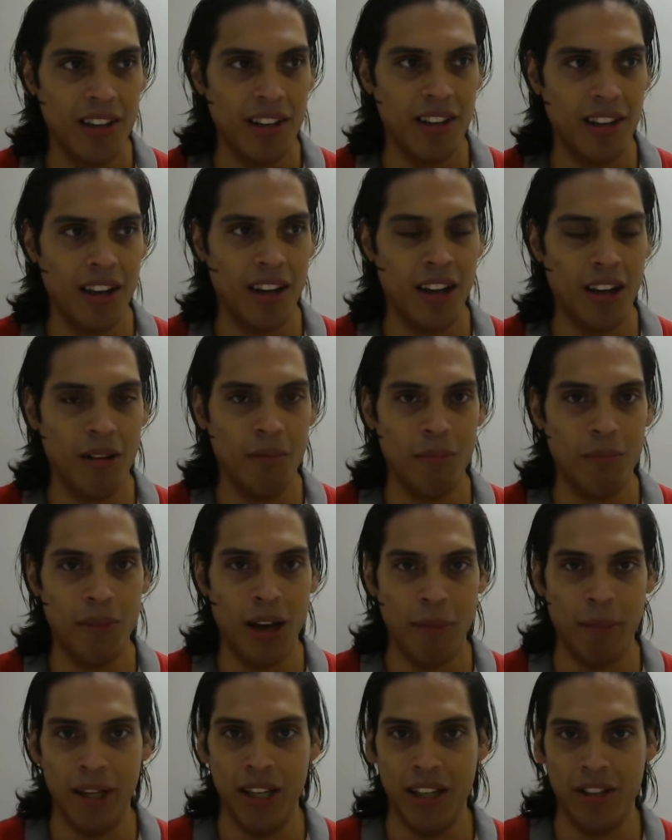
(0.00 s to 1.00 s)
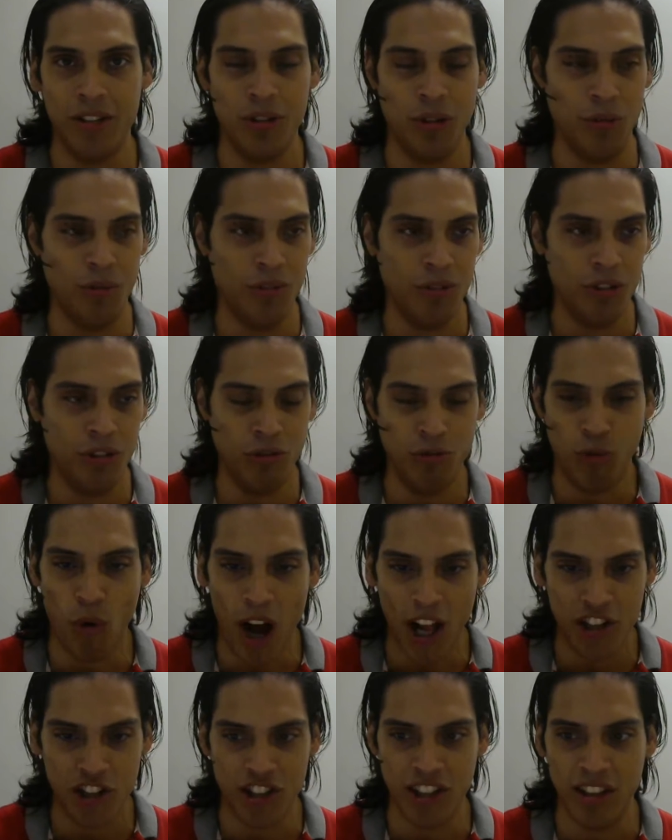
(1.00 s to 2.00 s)
I mean, dude, you've
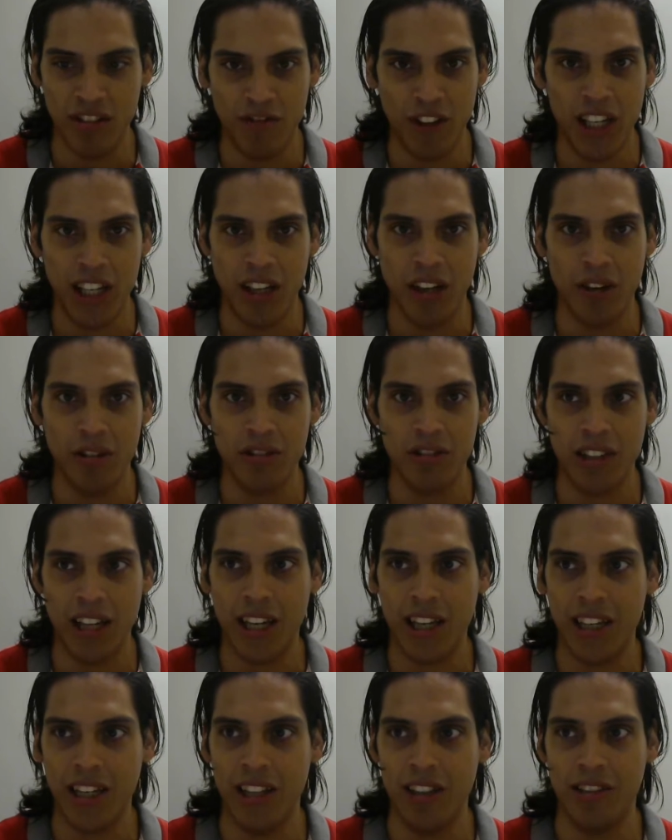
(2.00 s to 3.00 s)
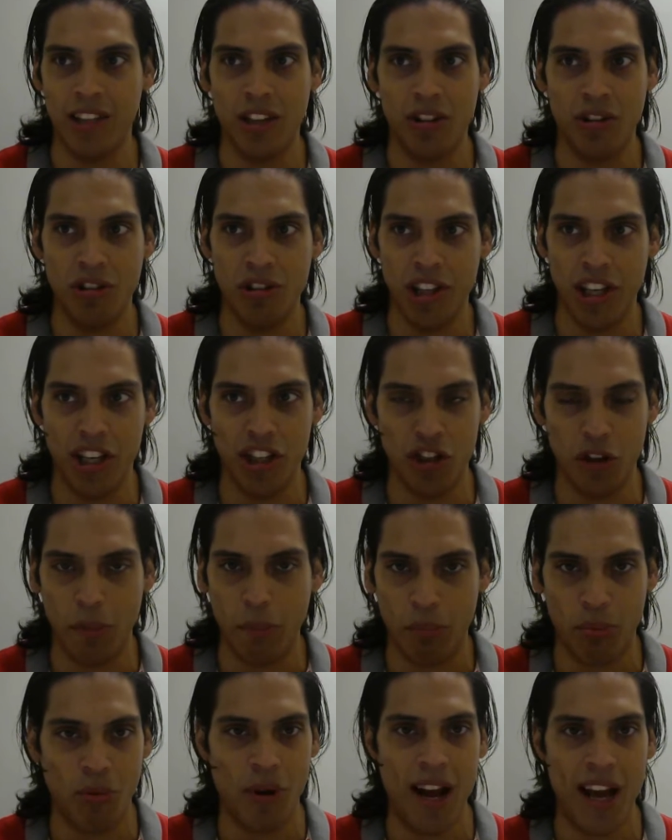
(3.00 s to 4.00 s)
watched these videos. Like, he's literally in your
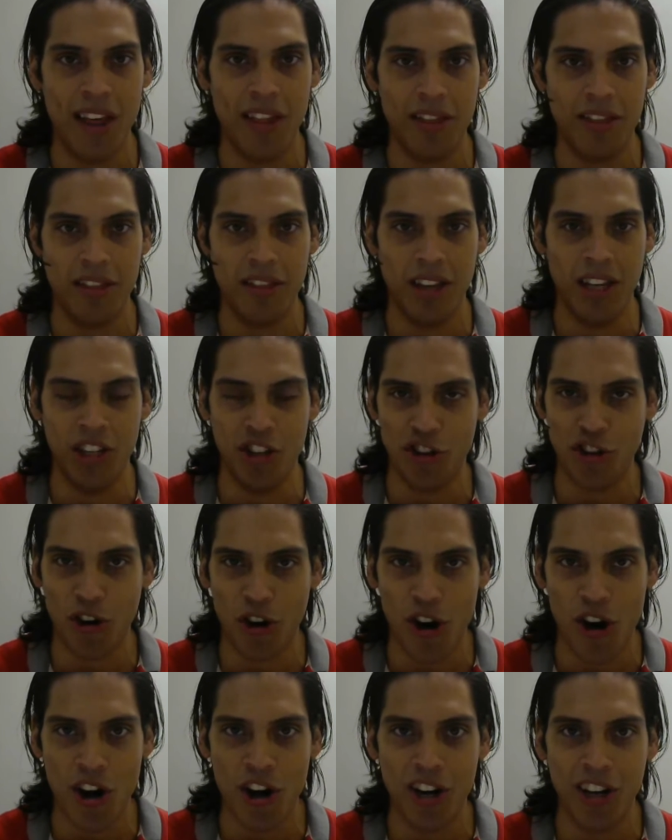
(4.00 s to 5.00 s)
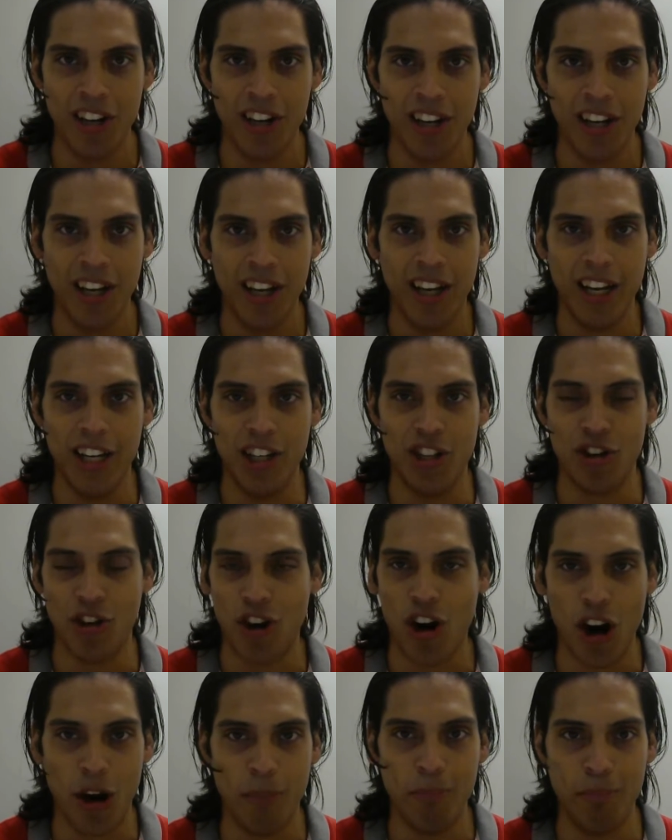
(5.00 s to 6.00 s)
breath, in your heart, in your
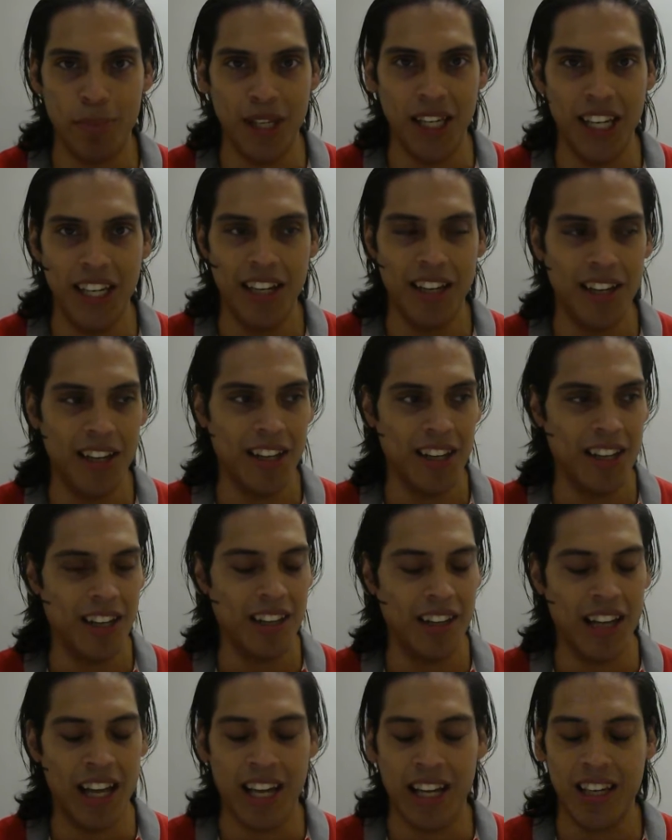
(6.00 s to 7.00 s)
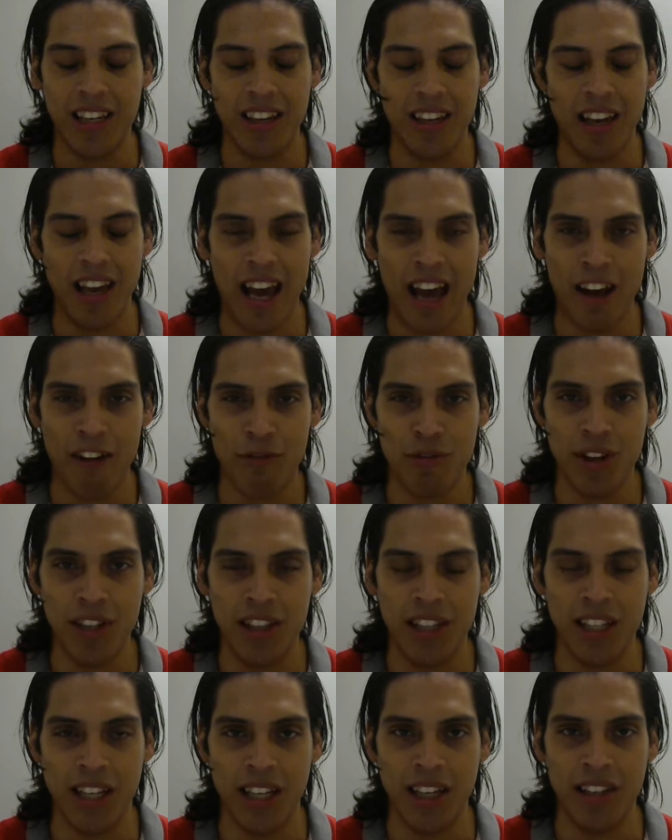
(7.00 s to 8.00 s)
heartbeat. Like,
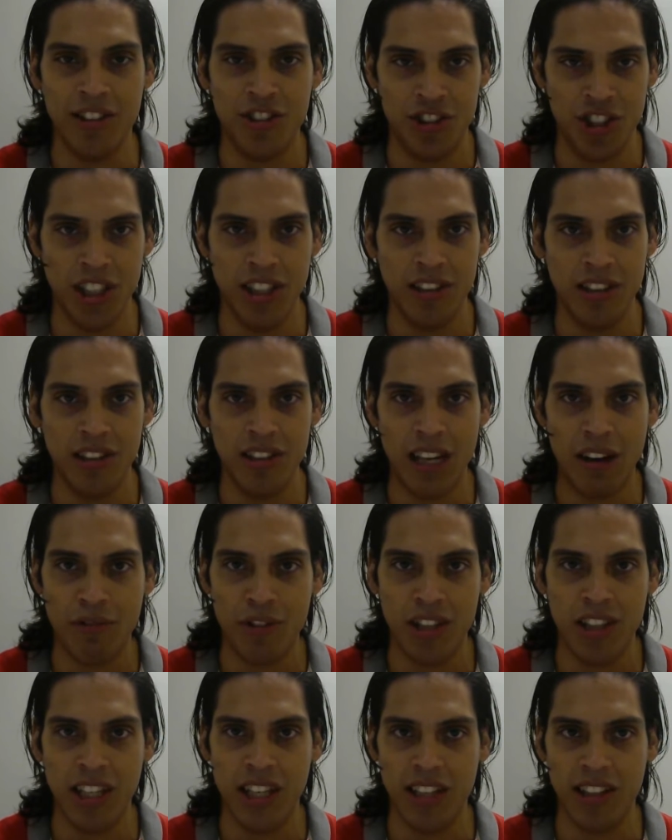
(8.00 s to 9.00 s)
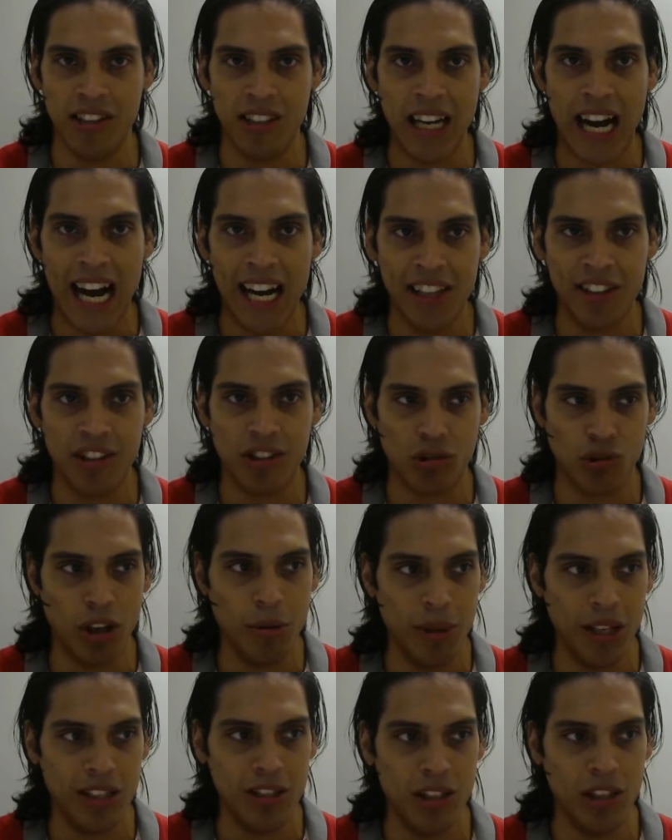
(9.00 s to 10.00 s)
everything is Jesus. Everything is God
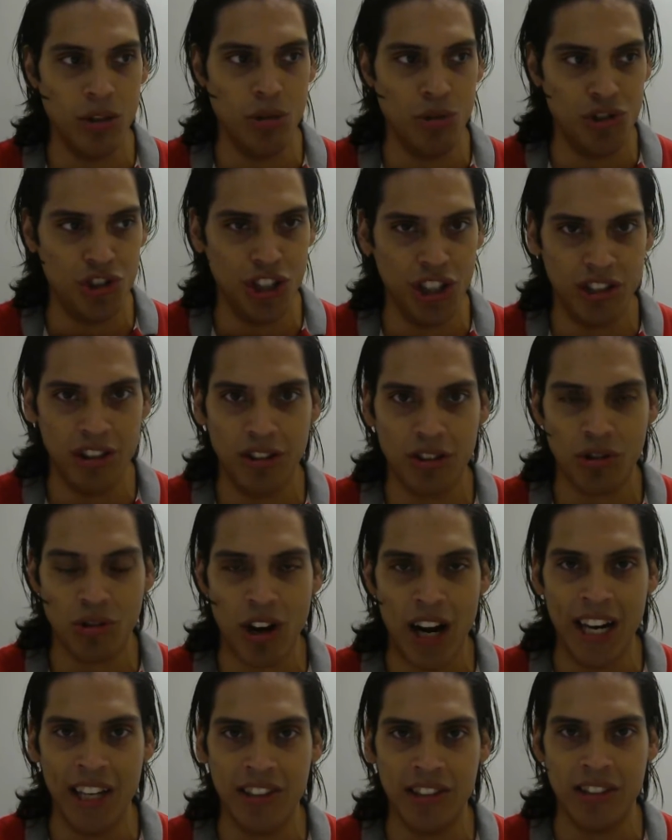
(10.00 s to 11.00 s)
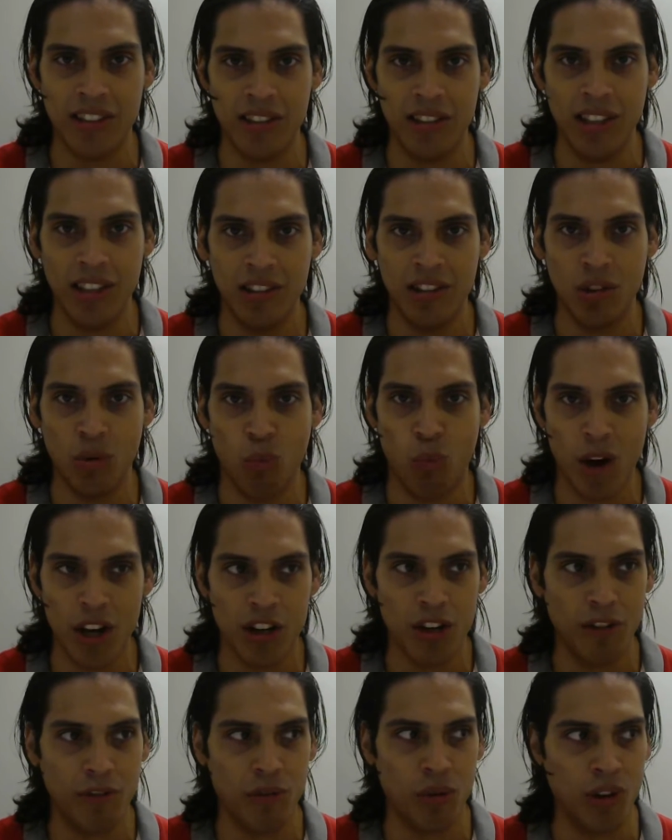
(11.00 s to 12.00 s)
screaming to you, Jesus Christ, because he's the
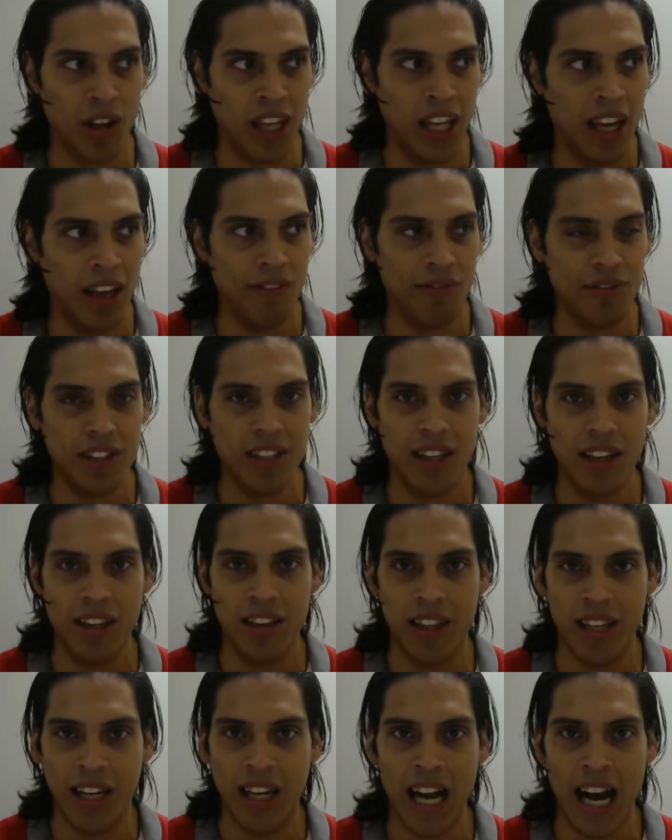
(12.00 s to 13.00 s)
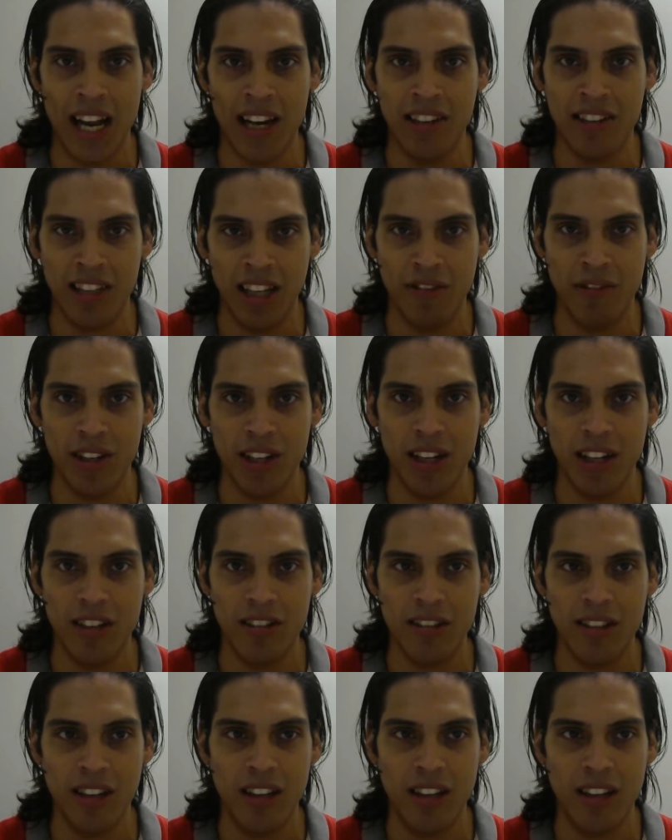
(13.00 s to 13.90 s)
wonderful gift that God has given us.